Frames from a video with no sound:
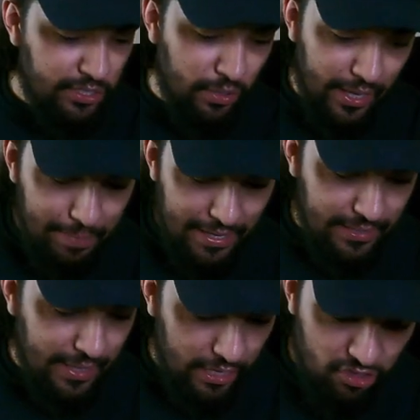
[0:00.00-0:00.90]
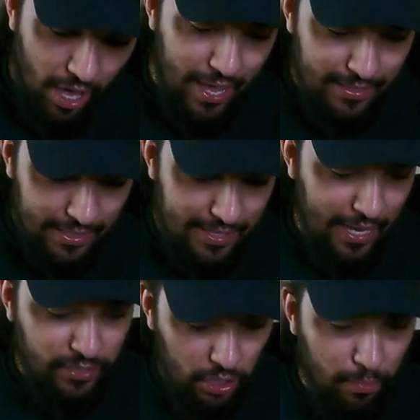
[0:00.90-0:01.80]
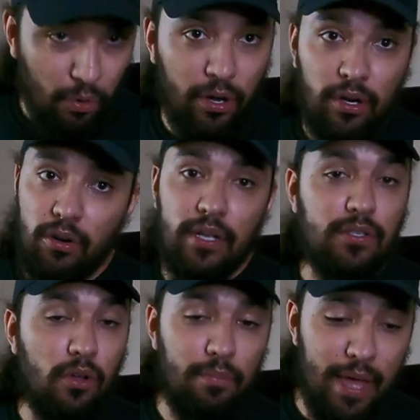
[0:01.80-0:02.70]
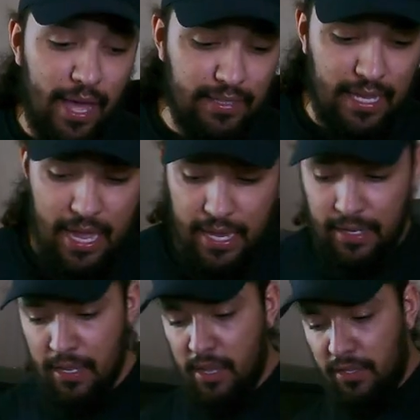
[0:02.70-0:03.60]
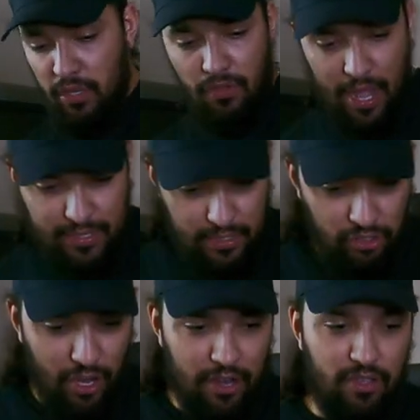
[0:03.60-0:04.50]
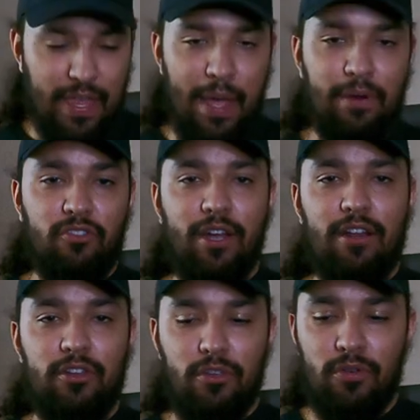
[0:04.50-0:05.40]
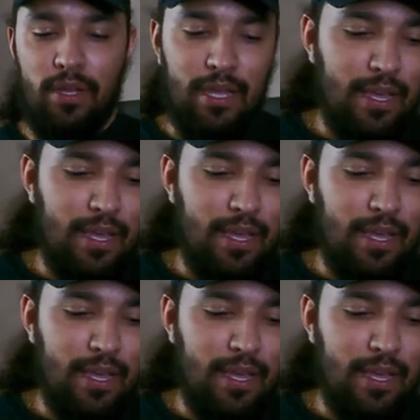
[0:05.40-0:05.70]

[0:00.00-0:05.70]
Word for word: is do like basically like a giant tic-tac-toe board across the whole backside. So that's the strategy that I'm gonna try to do.